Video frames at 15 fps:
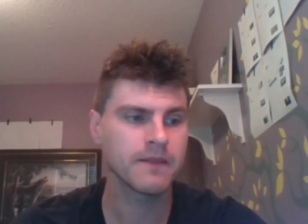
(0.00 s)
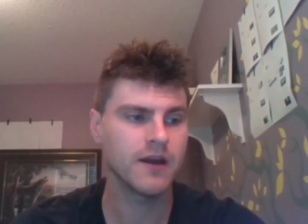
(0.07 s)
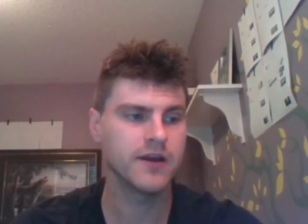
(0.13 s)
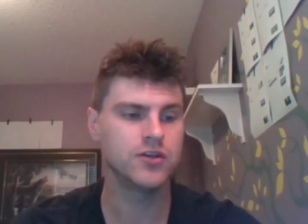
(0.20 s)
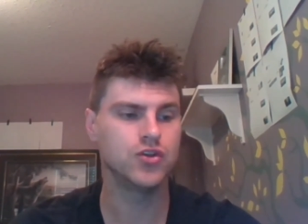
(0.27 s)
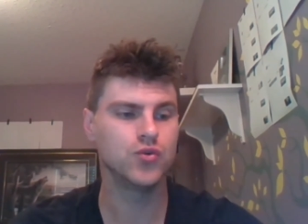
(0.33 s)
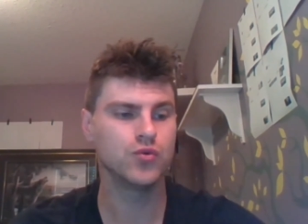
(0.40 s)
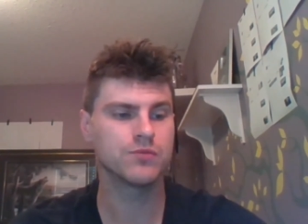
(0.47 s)

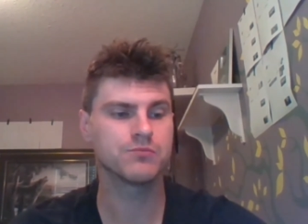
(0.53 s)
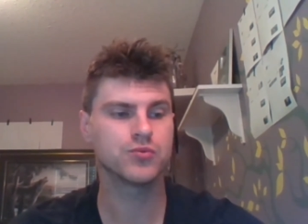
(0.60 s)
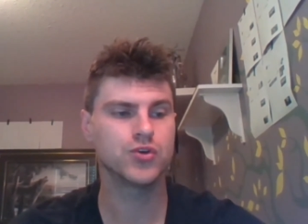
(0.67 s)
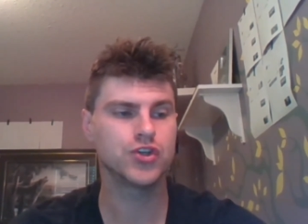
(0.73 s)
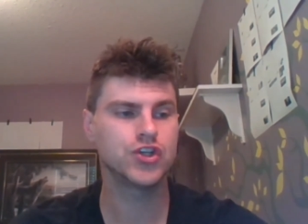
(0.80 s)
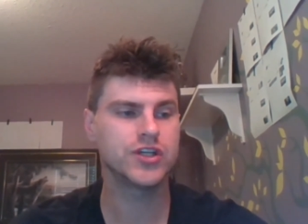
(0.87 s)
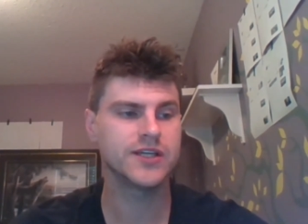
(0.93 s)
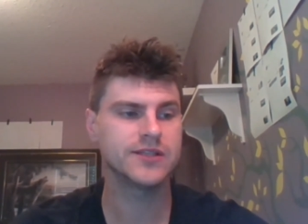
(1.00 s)
I do
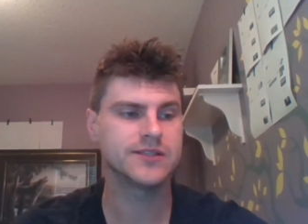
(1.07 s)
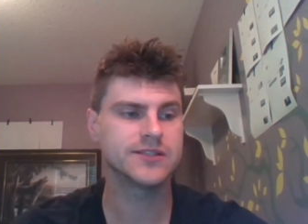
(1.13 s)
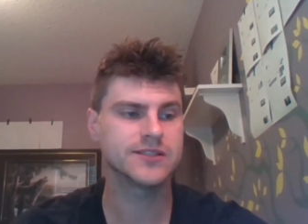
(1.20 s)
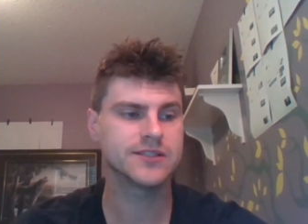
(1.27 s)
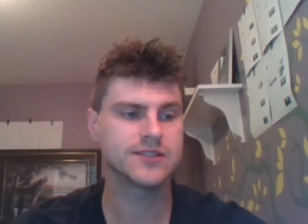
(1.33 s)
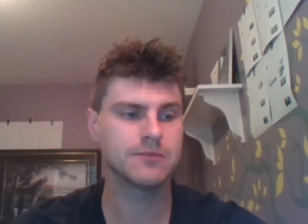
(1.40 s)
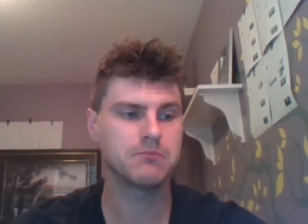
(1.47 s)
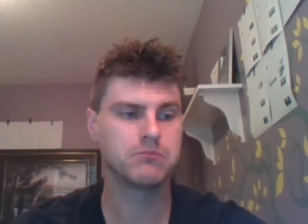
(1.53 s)
appreciate the
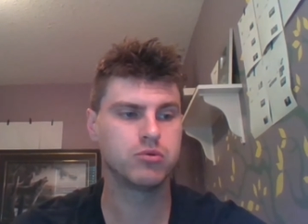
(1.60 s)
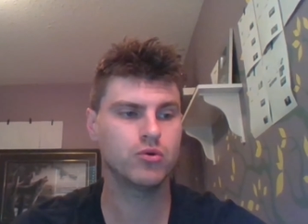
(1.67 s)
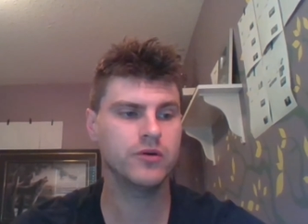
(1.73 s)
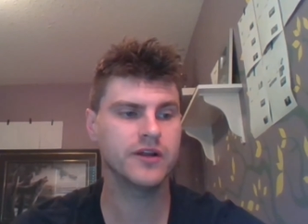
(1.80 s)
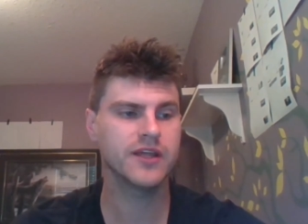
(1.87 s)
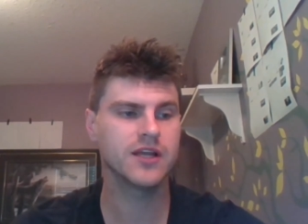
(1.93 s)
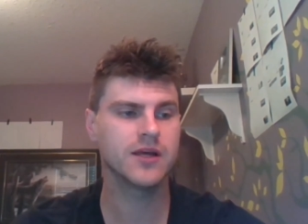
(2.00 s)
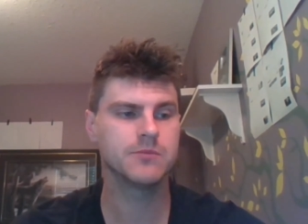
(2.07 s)

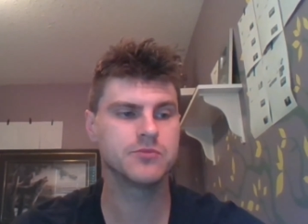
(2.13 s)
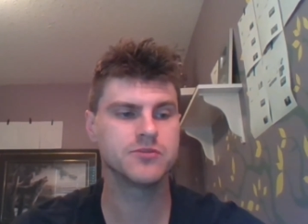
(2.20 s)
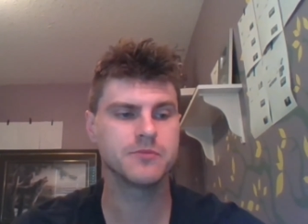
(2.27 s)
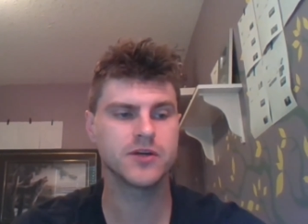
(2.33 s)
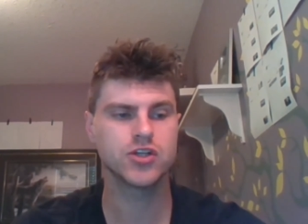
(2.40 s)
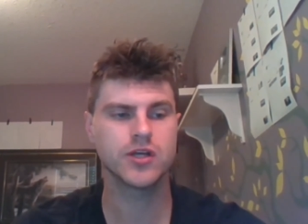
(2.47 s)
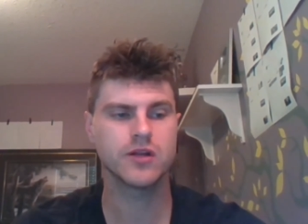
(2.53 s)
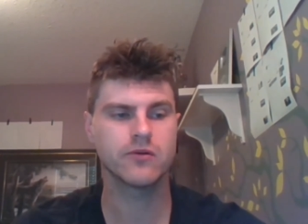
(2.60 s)
support. It helps
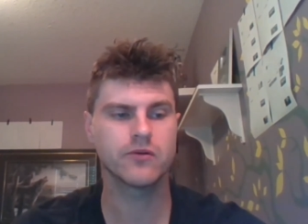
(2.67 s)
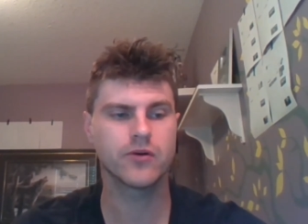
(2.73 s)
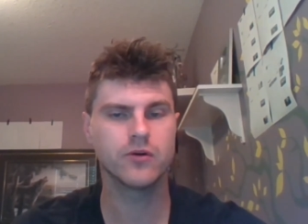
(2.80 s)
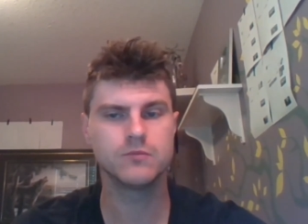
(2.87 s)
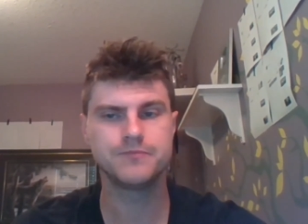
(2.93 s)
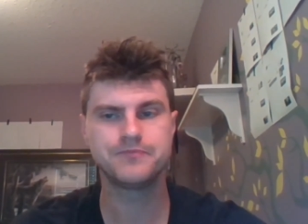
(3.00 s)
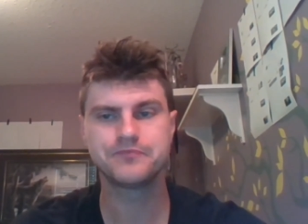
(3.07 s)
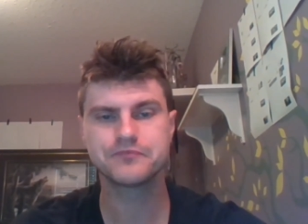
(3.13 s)
my channel
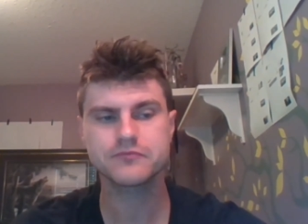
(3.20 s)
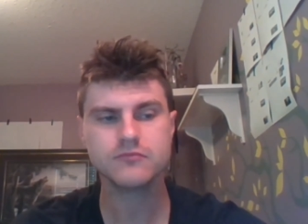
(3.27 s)
grow.